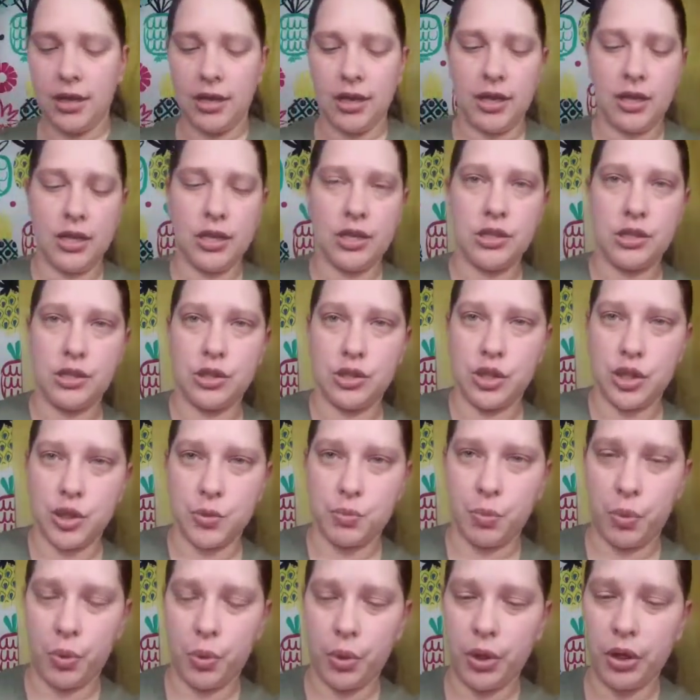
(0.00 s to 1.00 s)
is just
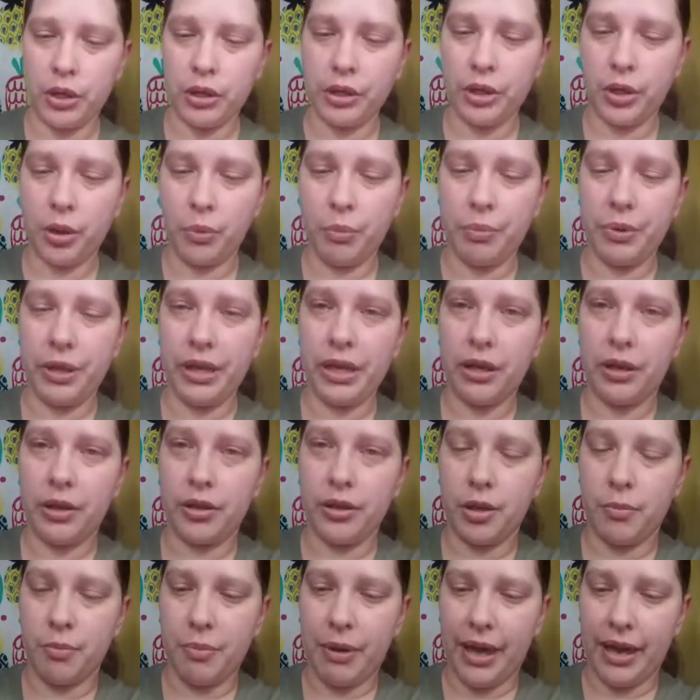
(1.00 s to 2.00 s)
pour a little bit on
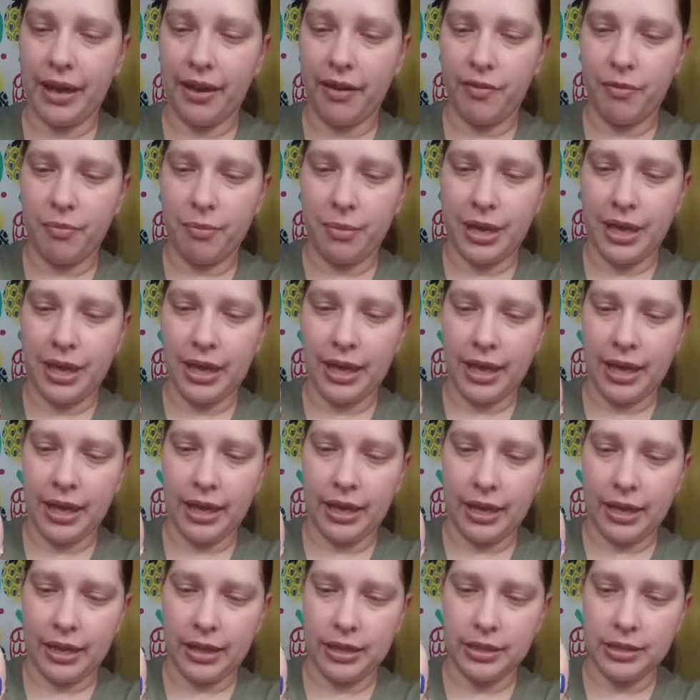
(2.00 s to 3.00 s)
the back of my
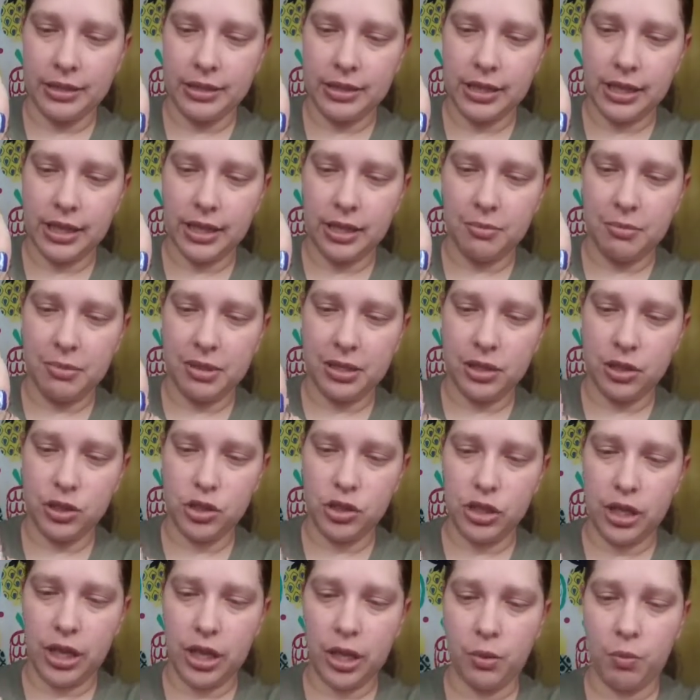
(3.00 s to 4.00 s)
hand. I am in the
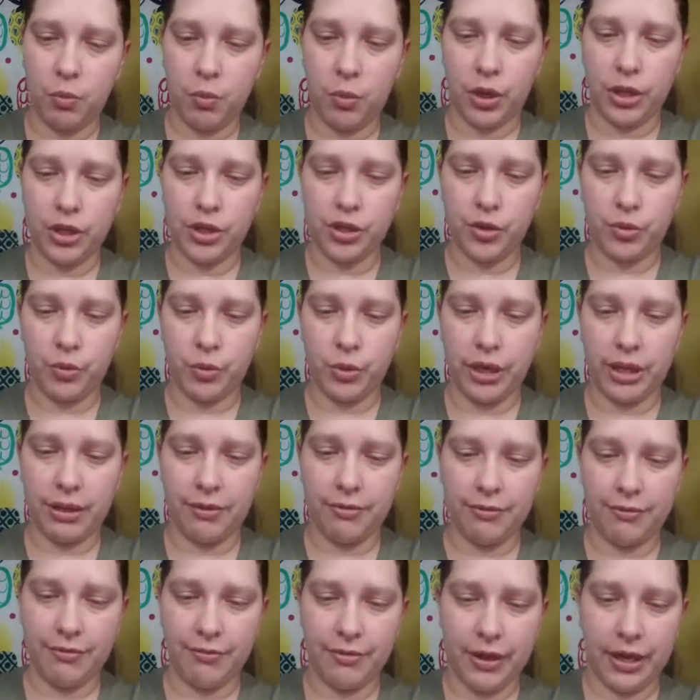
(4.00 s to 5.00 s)
shade
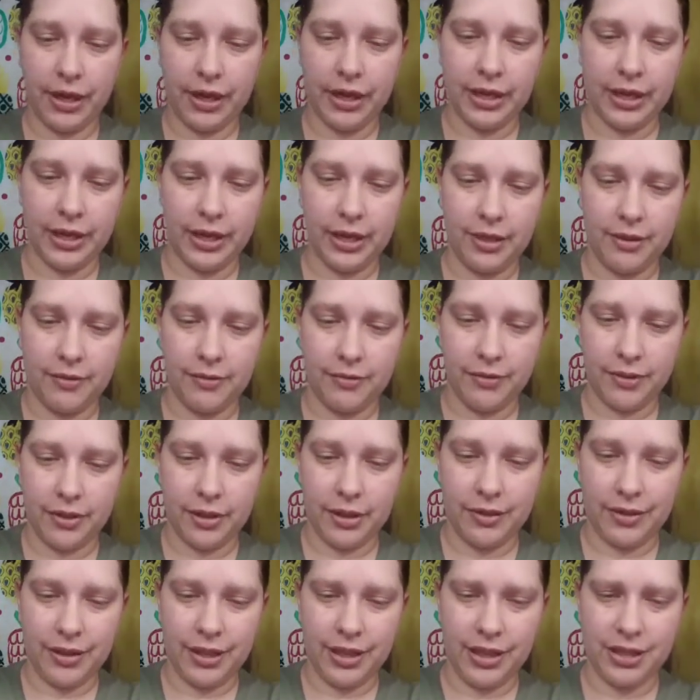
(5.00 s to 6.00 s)
125.
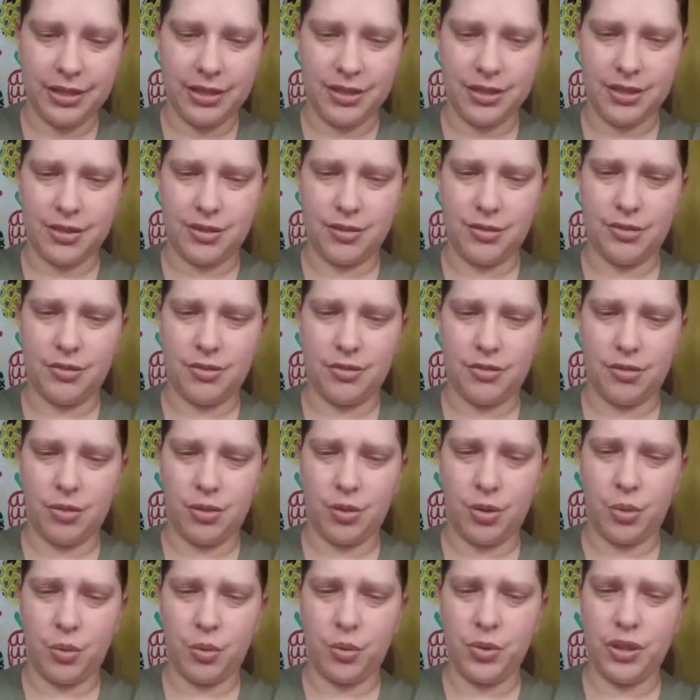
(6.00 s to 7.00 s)
It's
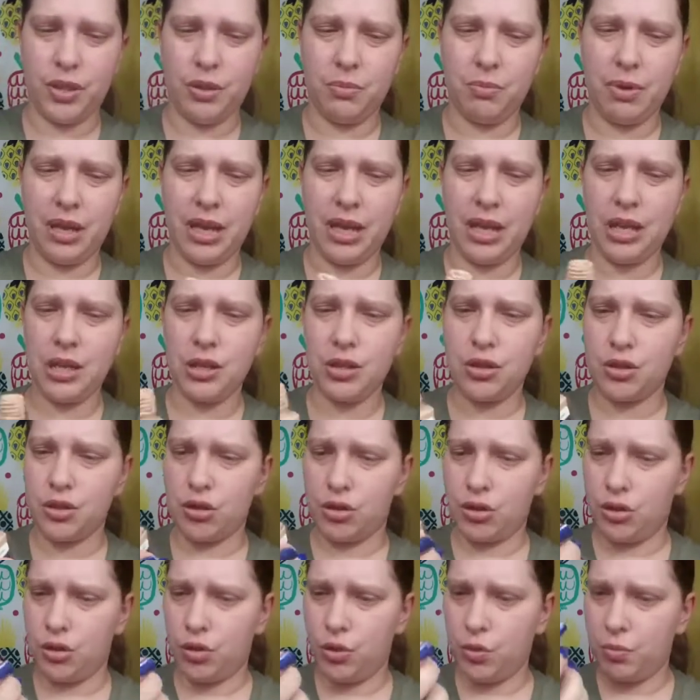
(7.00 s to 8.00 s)
golden beige,
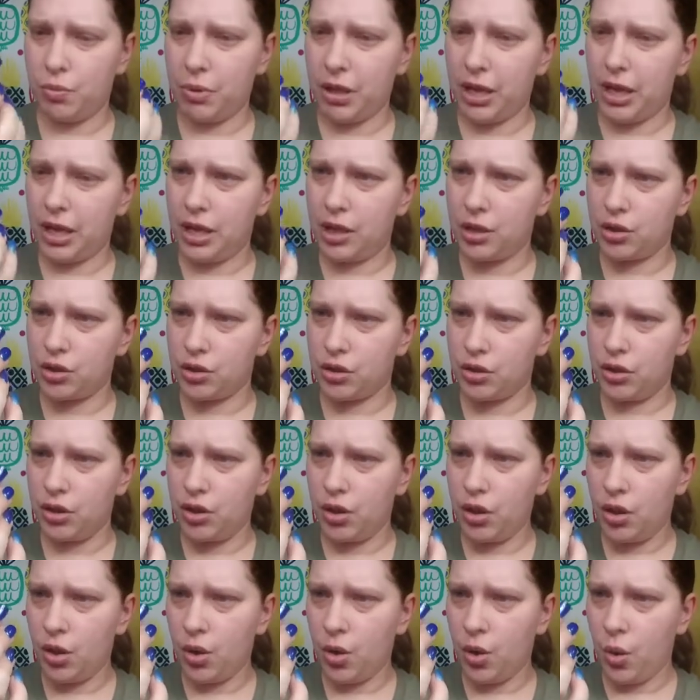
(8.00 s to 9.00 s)
nude beige.
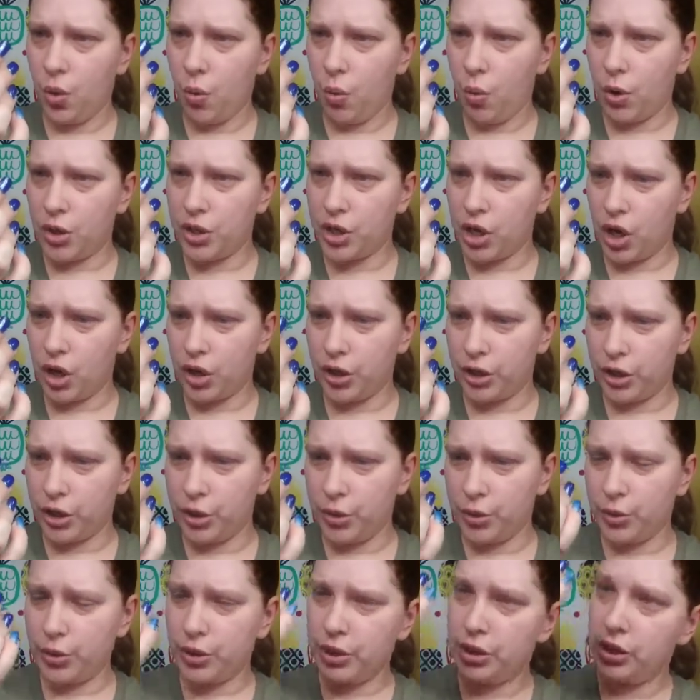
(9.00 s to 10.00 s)
What are you?